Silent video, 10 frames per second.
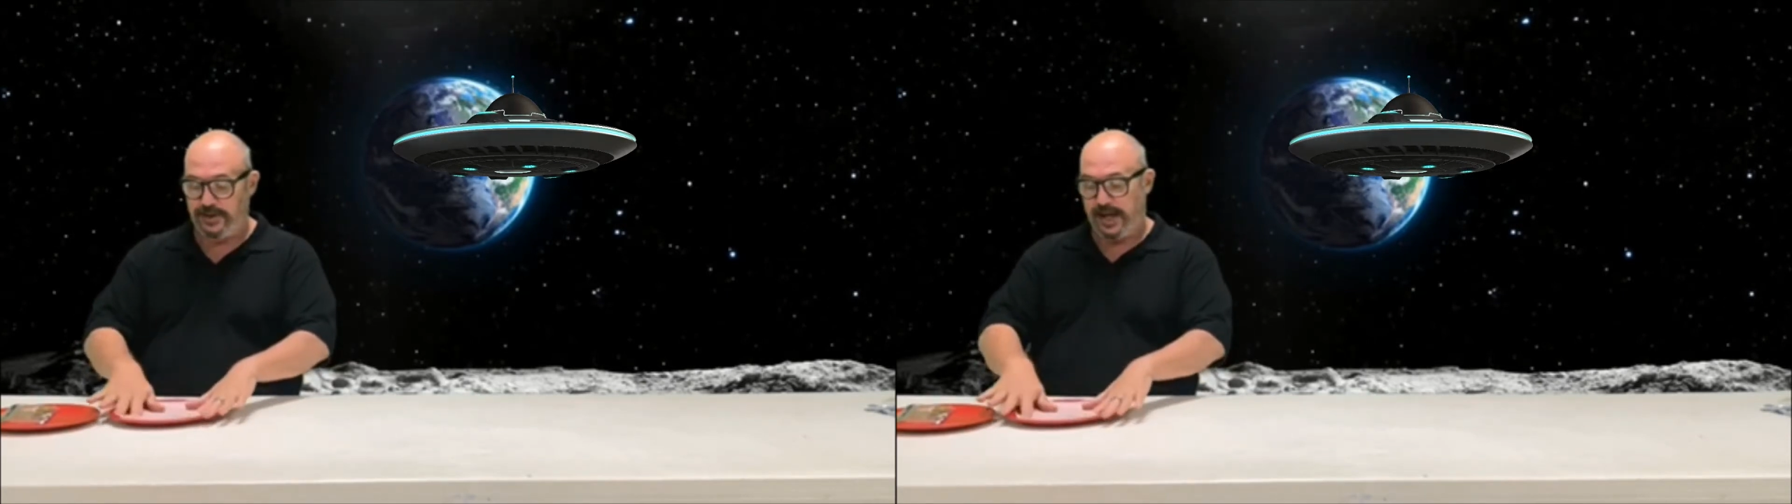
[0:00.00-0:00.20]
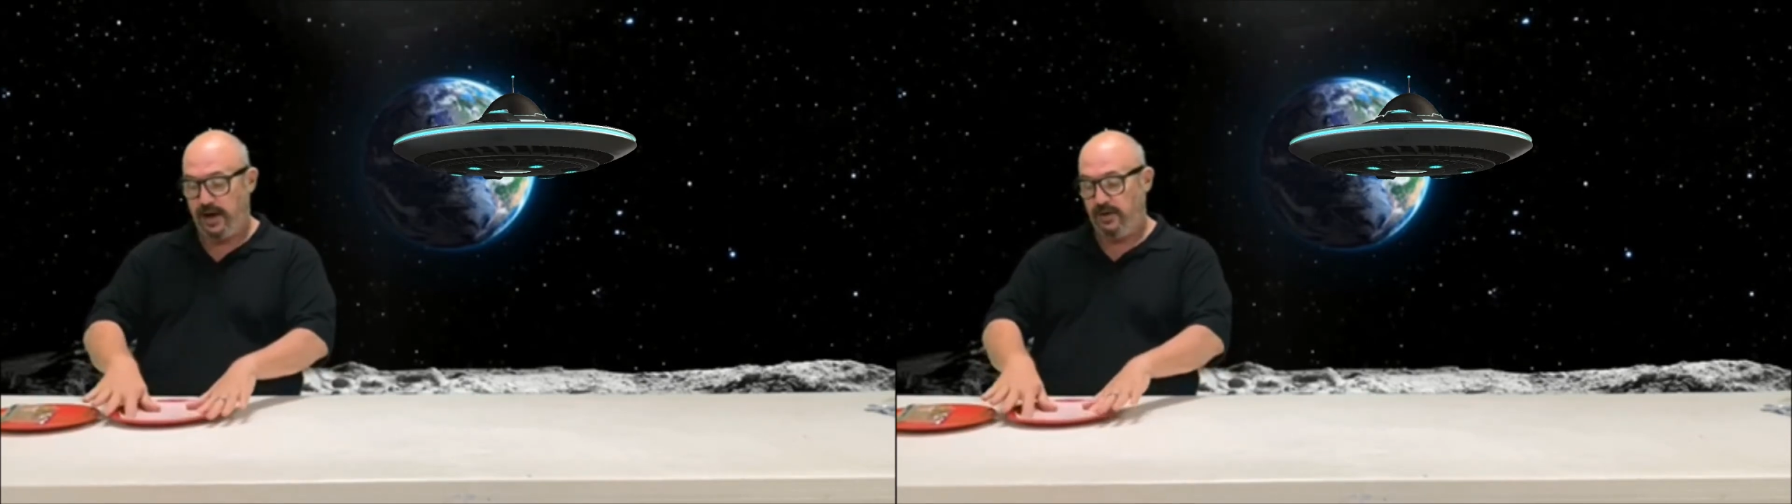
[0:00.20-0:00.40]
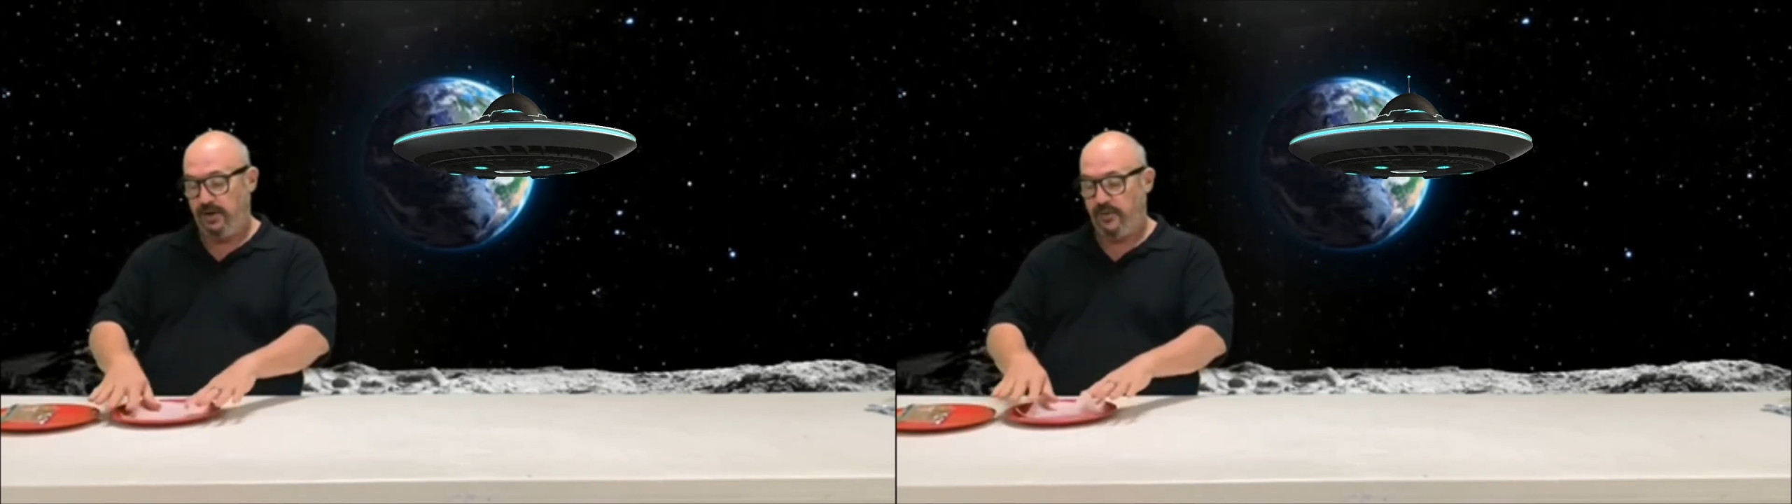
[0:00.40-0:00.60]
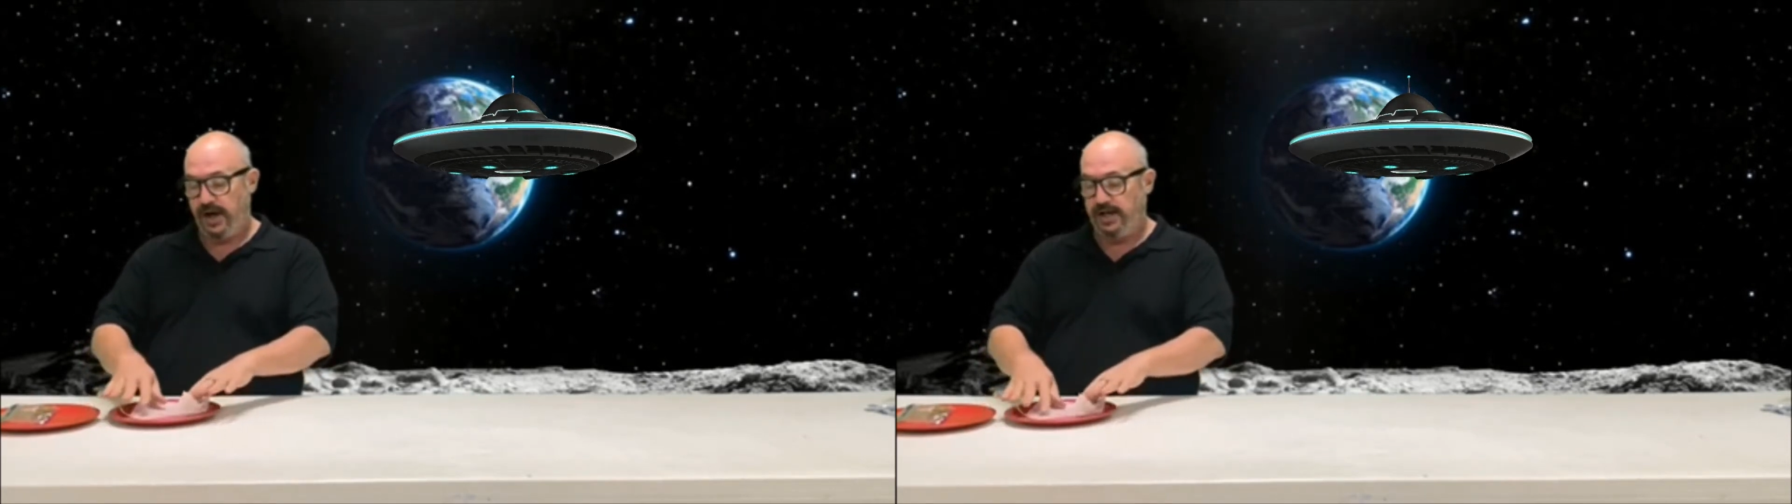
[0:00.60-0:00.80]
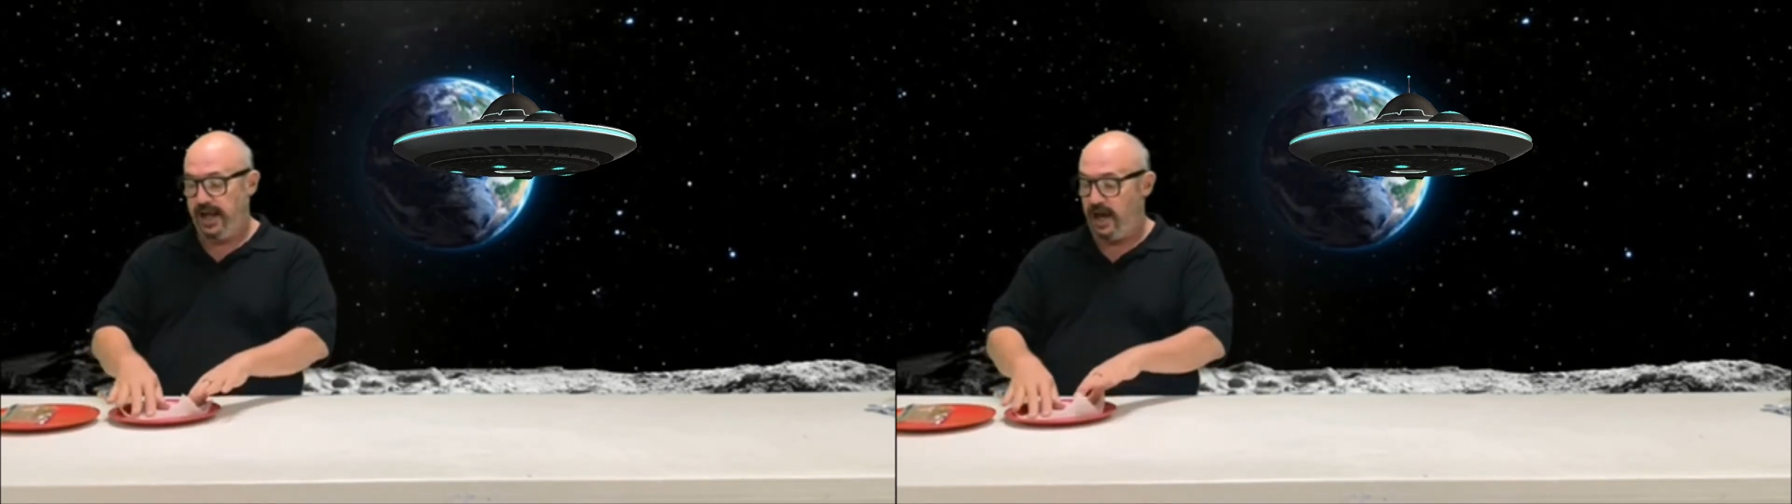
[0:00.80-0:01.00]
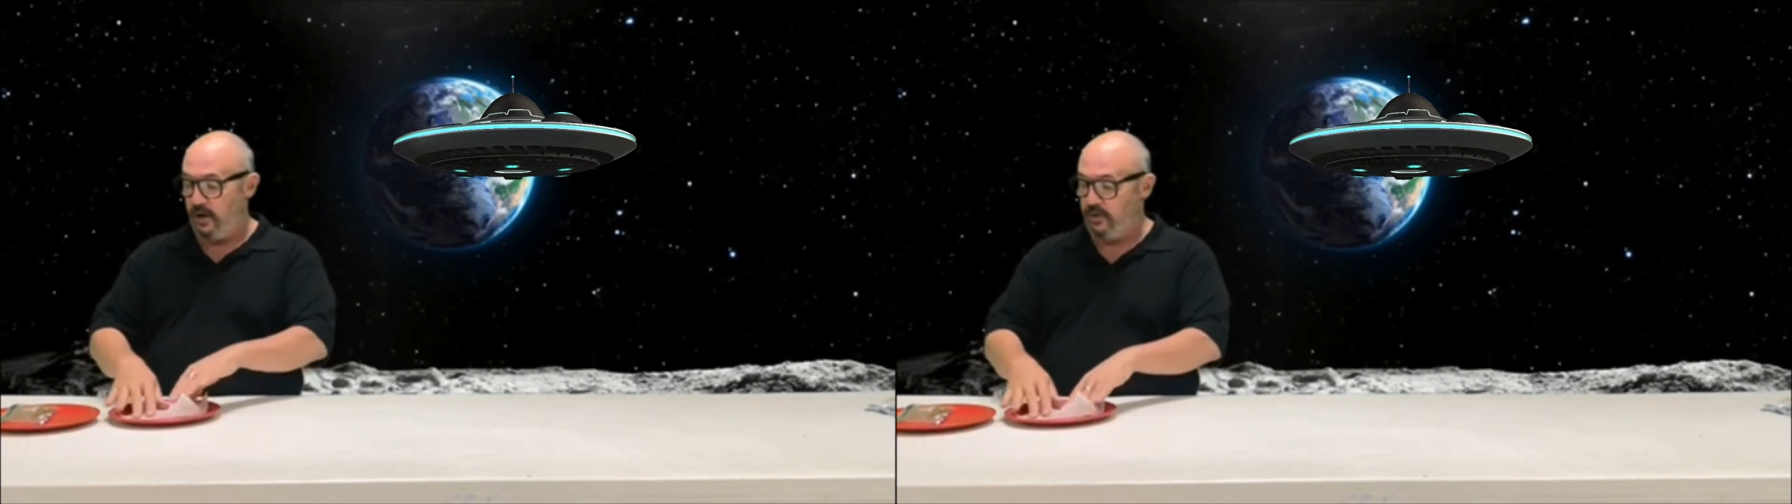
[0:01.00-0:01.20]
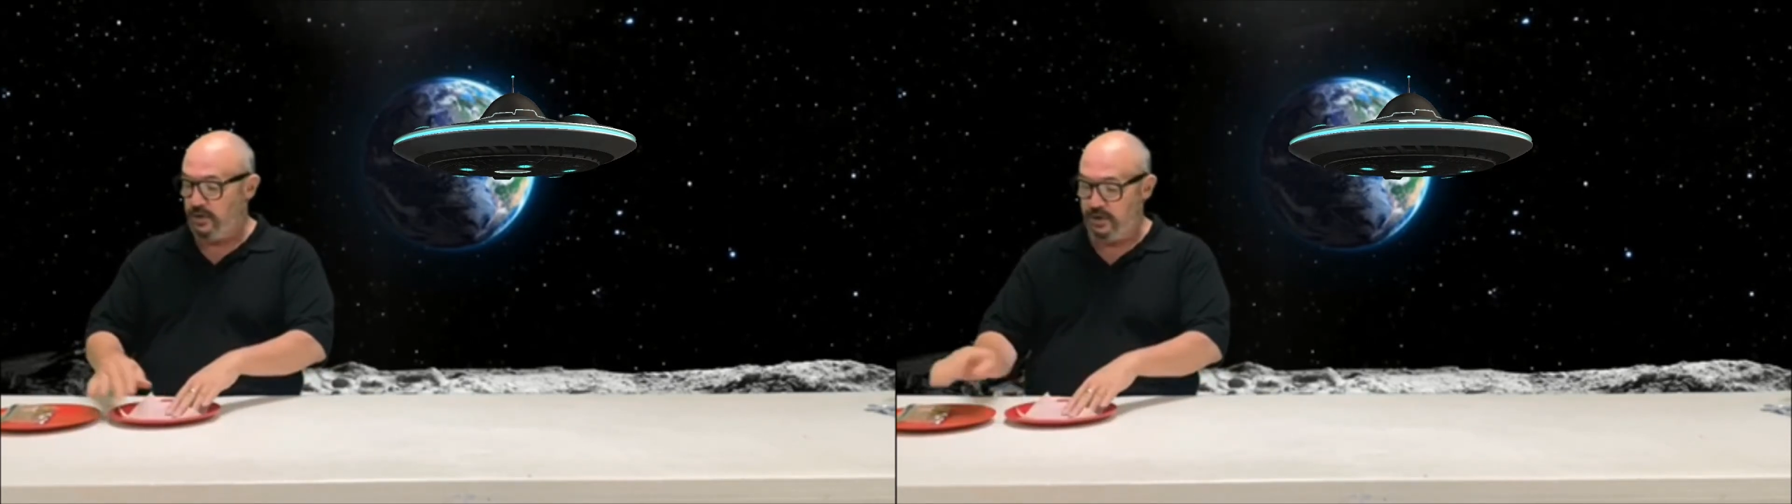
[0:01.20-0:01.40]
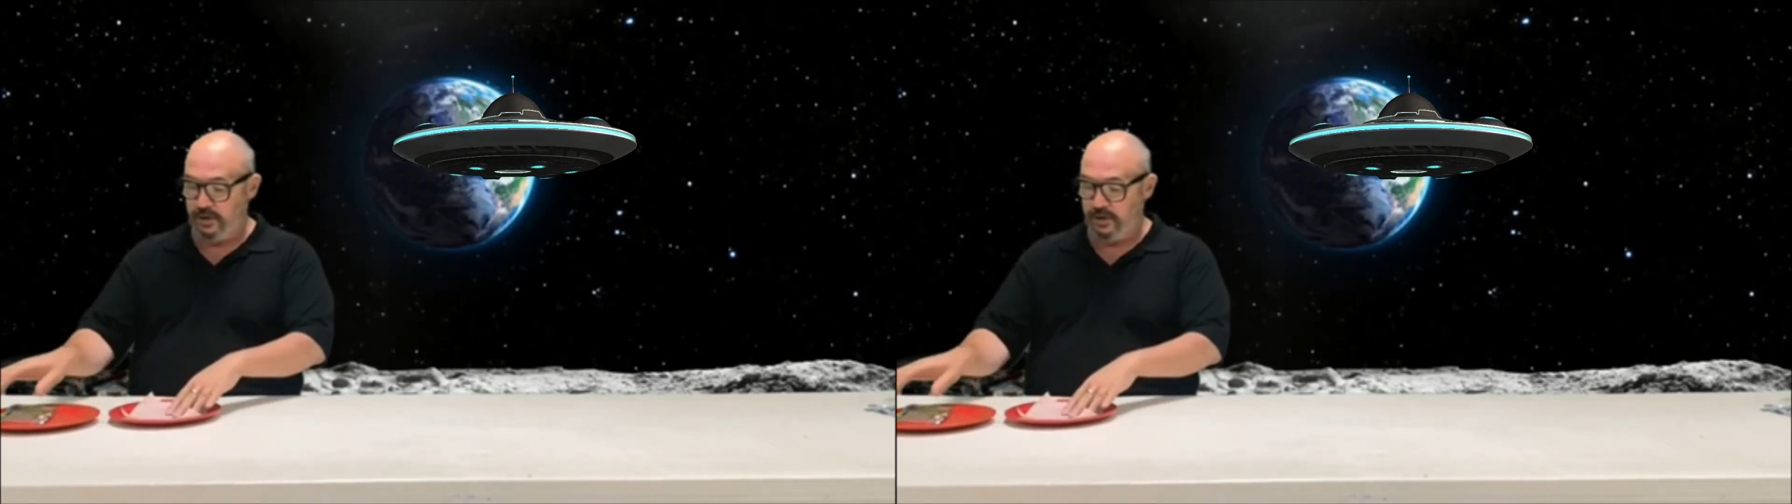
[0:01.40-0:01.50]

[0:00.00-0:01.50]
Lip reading: down, and right now,